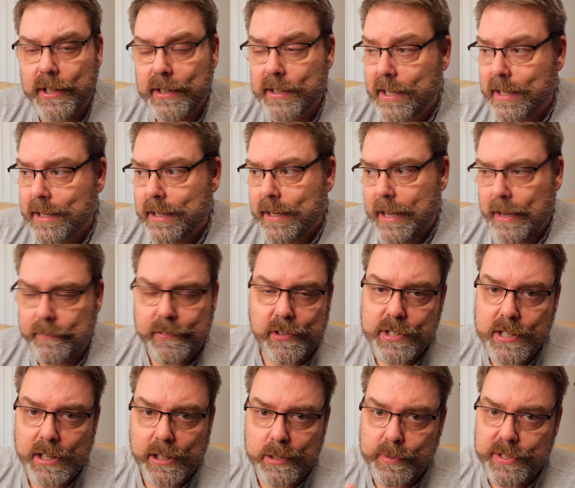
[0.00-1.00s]
And if you're
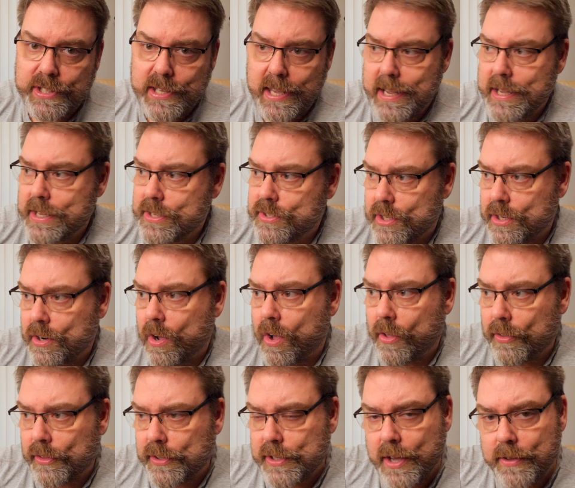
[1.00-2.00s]
dealing with kids and
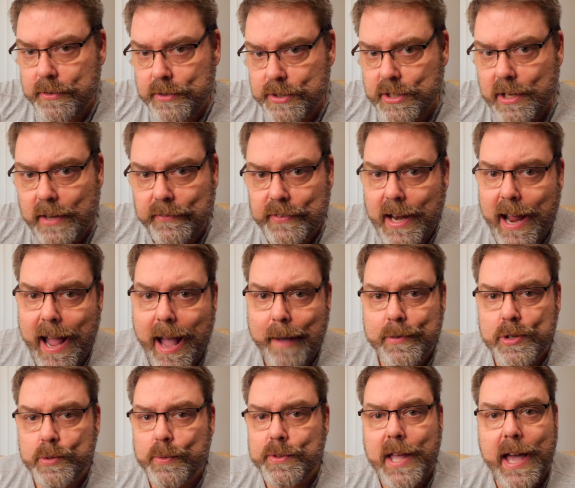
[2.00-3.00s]
all the other stuff that
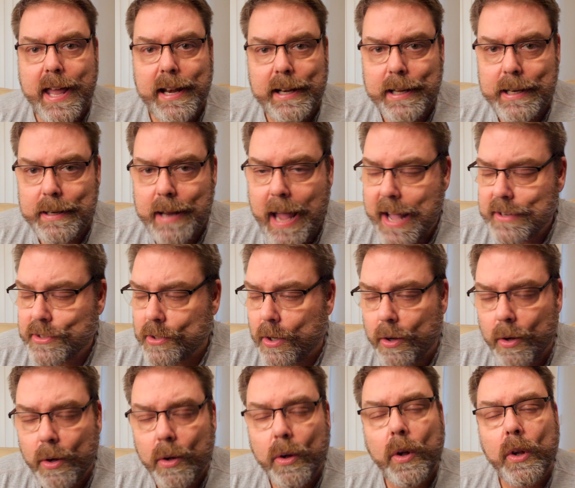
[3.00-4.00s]
happens with that, it, it adds a
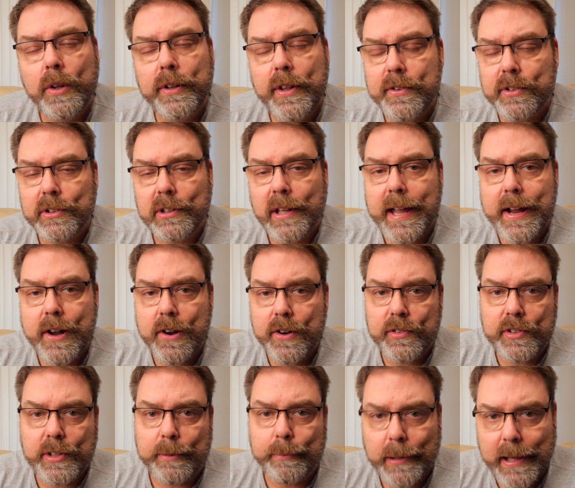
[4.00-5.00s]
whole other layer
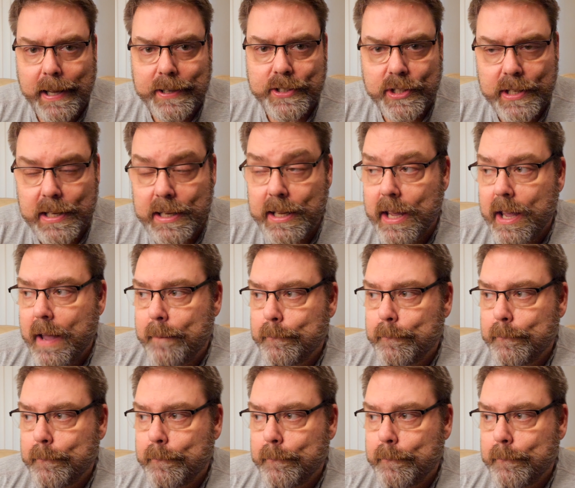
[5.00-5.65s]
of complexity.